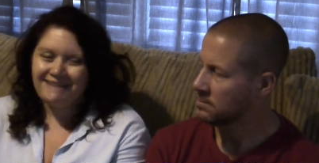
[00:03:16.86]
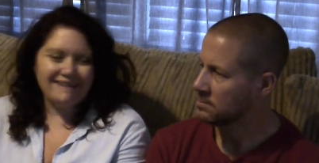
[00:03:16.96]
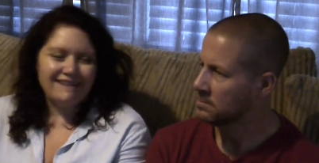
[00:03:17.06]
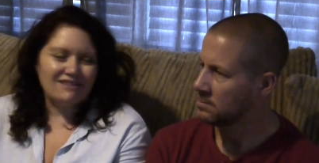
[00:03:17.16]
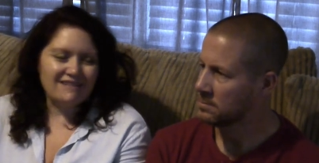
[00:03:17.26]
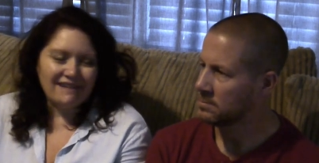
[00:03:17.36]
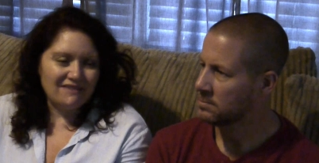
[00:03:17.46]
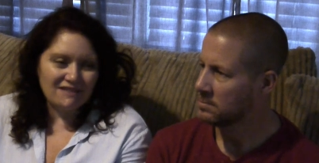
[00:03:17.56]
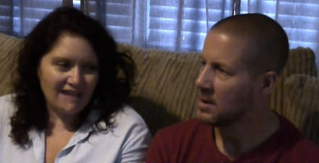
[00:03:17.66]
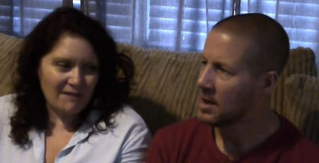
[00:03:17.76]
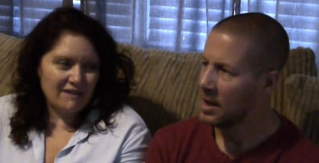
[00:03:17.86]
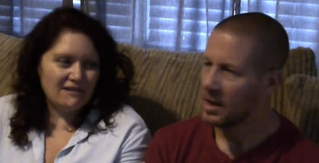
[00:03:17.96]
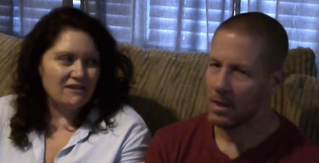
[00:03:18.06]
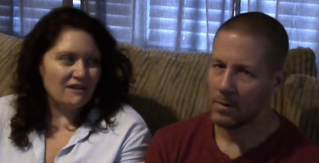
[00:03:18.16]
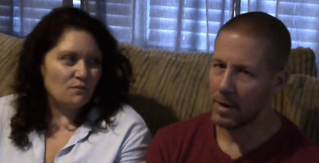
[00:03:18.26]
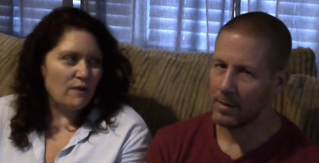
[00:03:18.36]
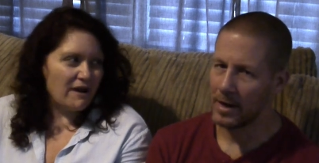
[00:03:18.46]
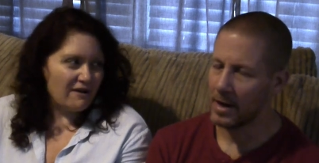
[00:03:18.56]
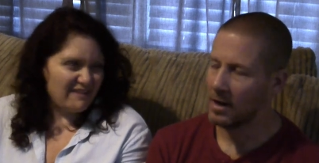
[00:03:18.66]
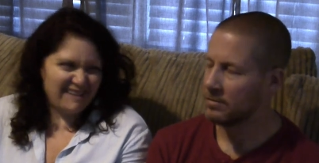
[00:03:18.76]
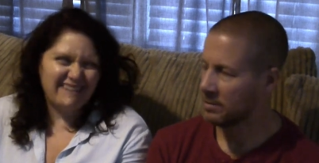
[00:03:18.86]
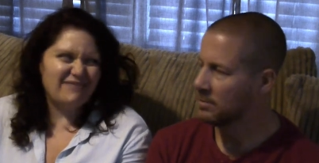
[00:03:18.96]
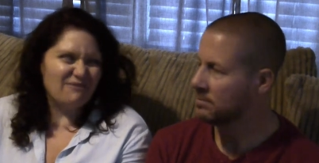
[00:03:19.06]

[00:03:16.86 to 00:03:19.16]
Speaker 1: It's not the same, and it does wear. wear. It